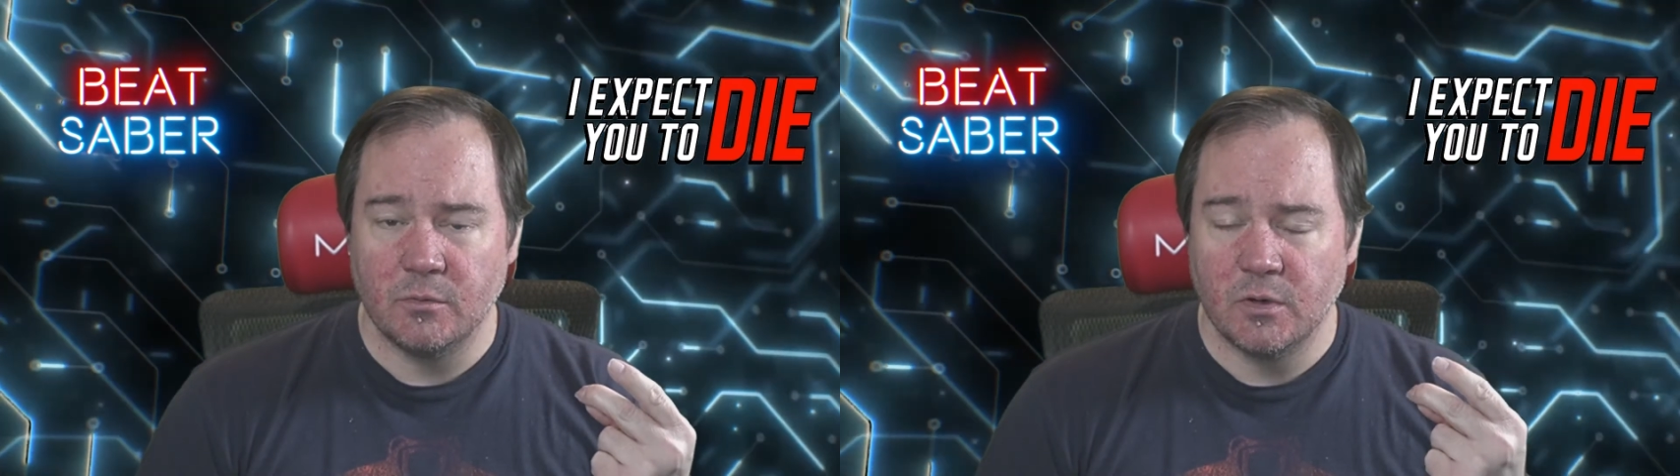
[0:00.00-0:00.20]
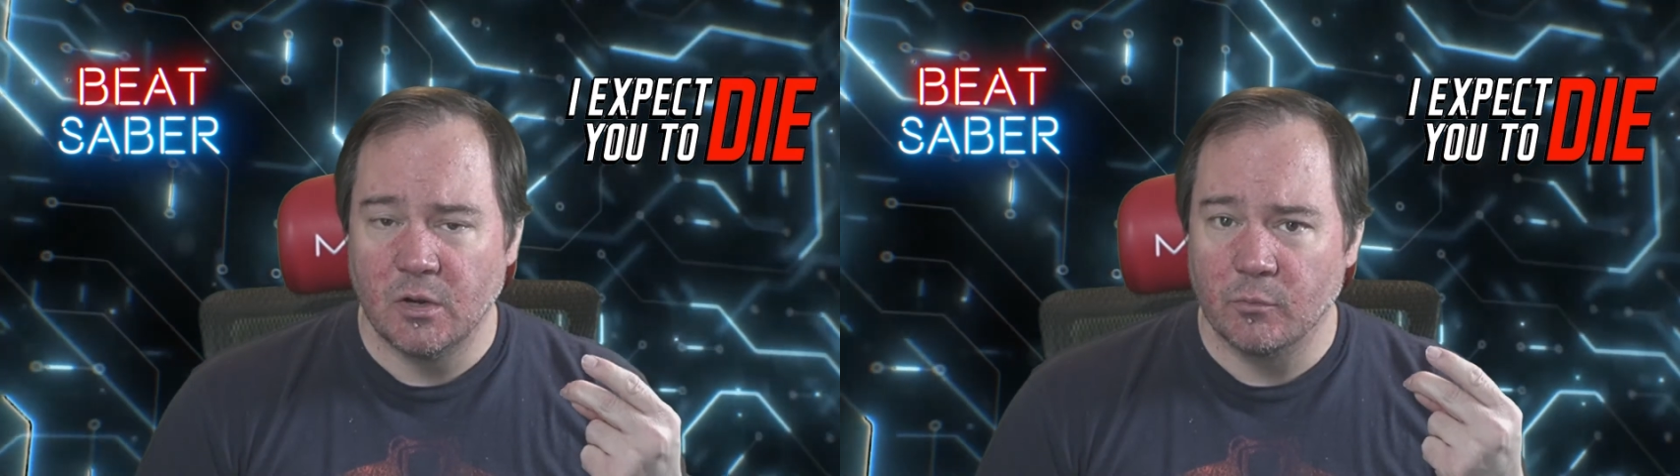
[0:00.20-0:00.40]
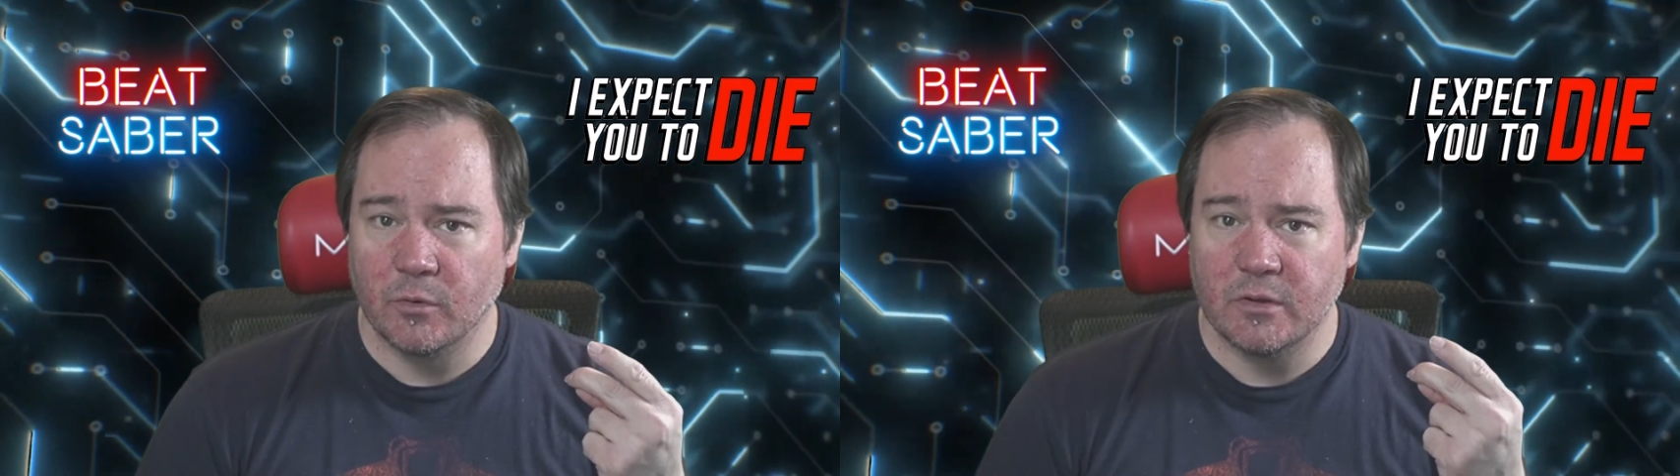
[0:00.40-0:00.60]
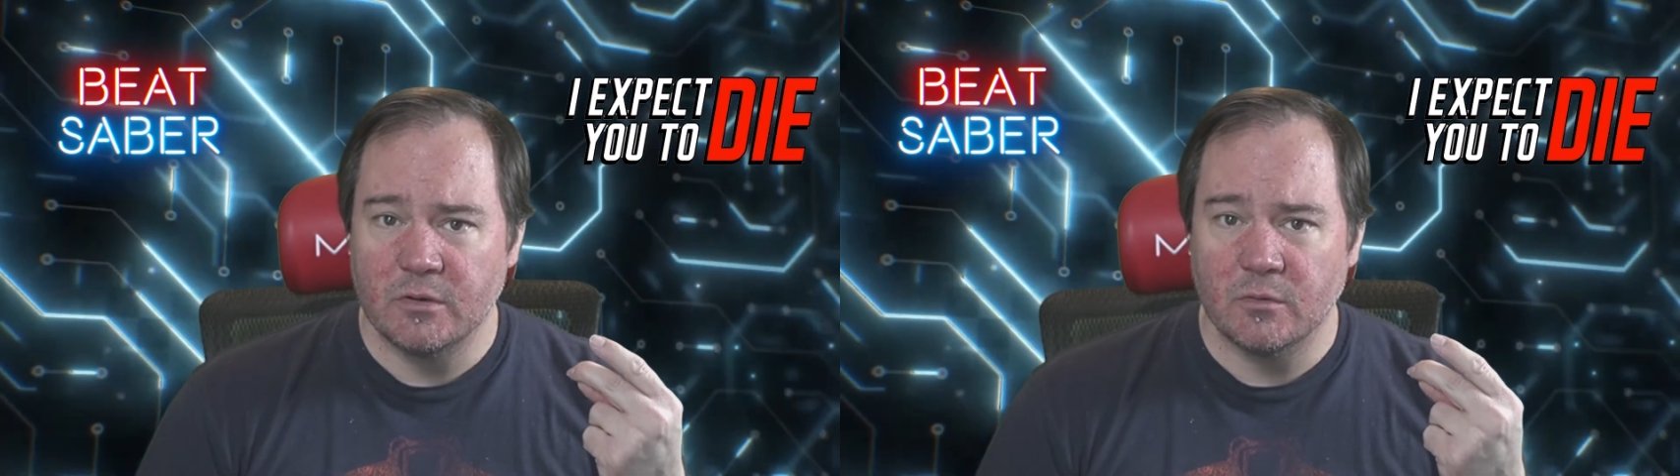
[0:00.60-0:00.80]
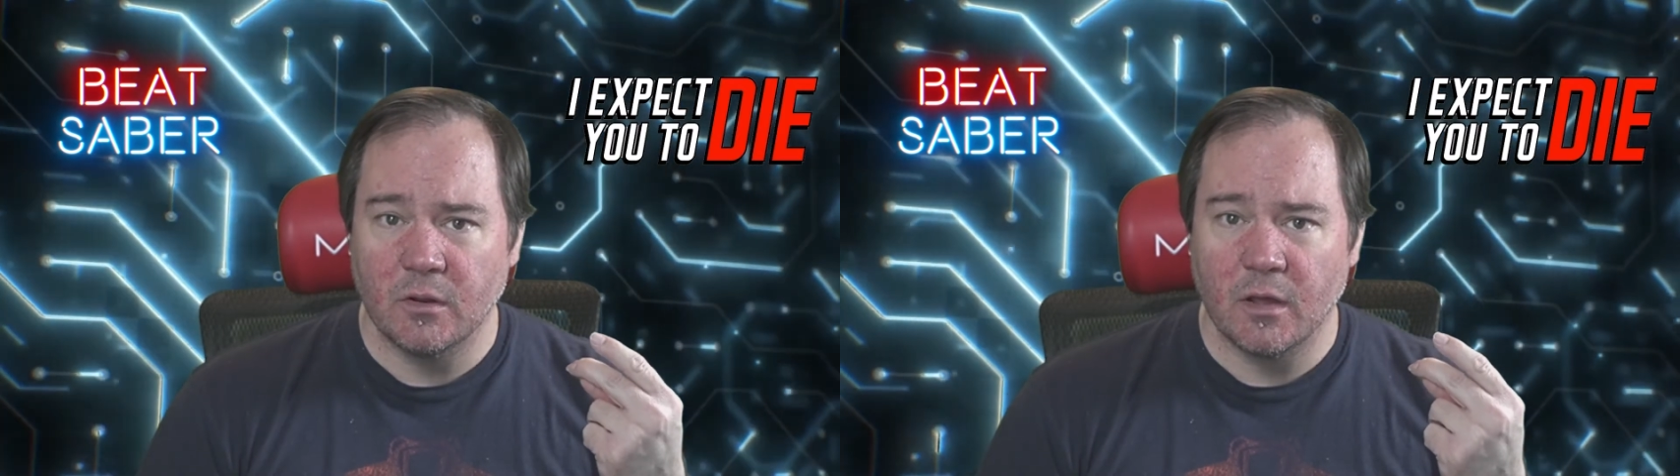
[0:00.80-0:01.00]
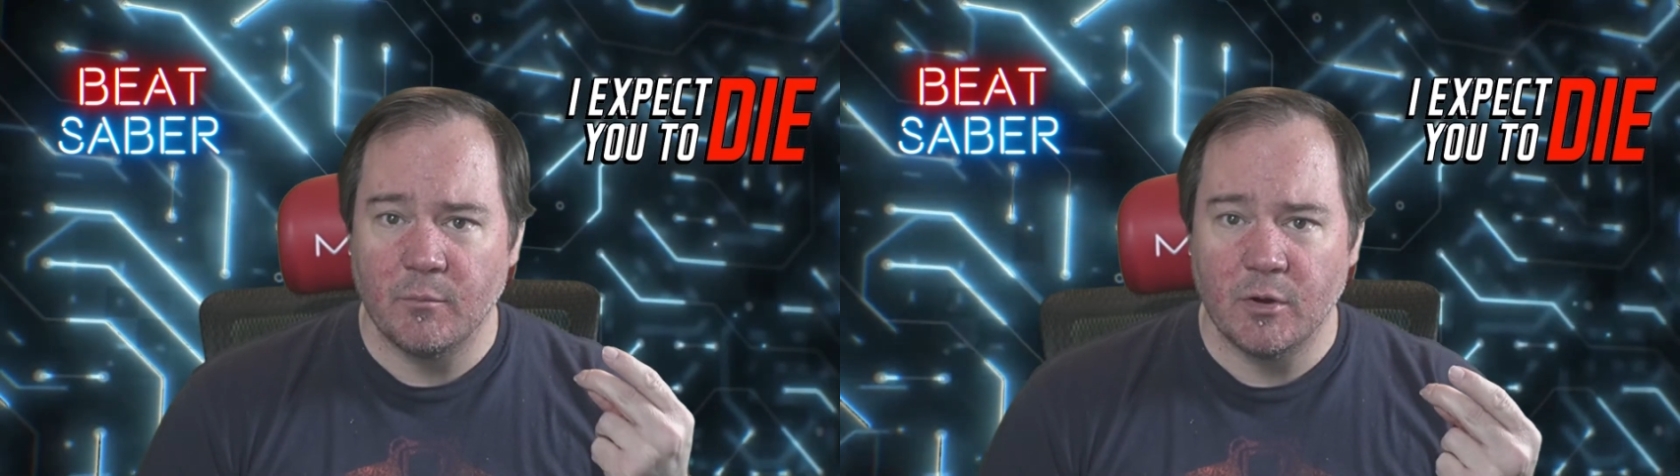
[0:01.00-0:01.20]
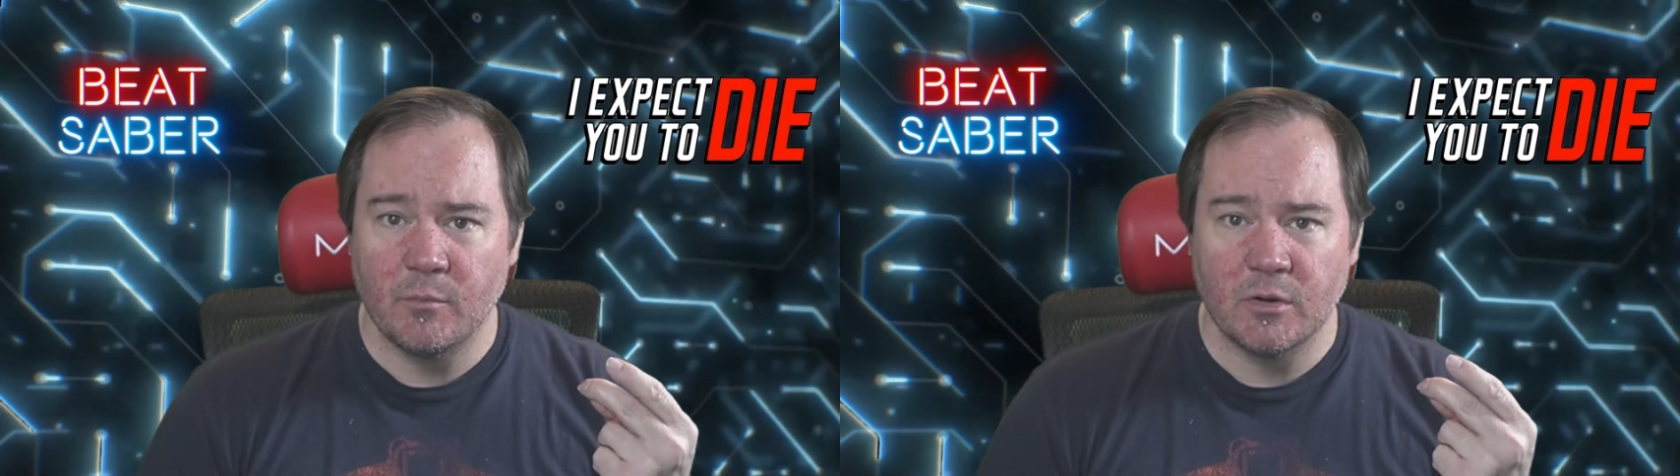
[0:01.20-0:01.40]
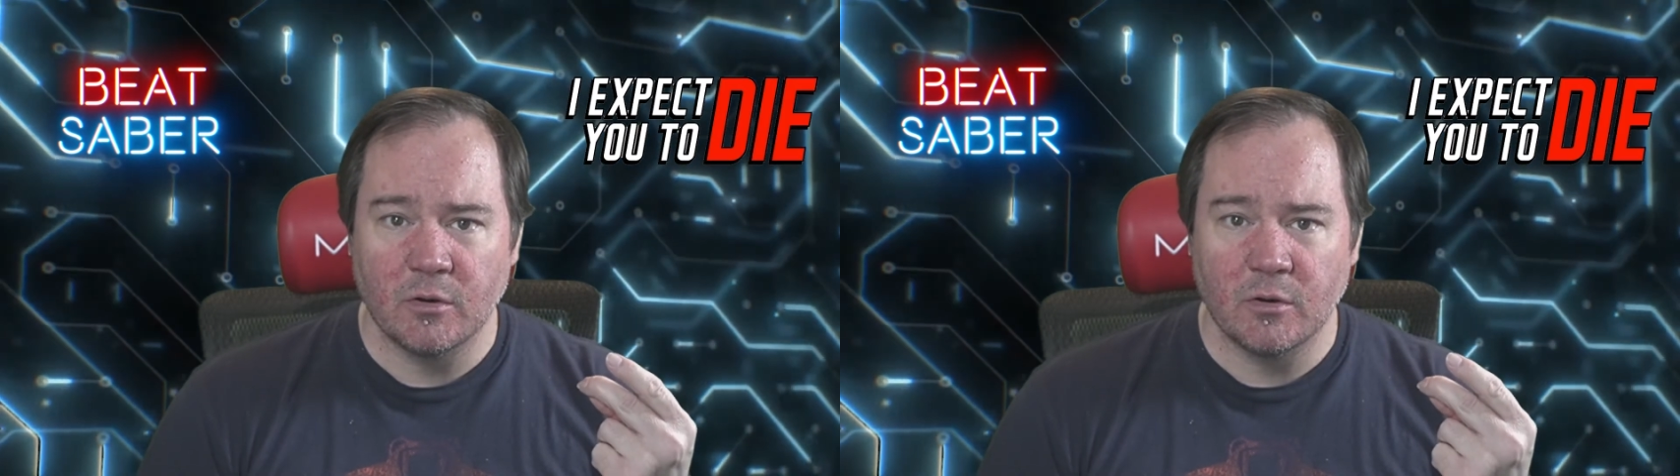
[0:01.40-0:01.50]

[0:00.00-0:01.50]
You don't really do a lot of movement.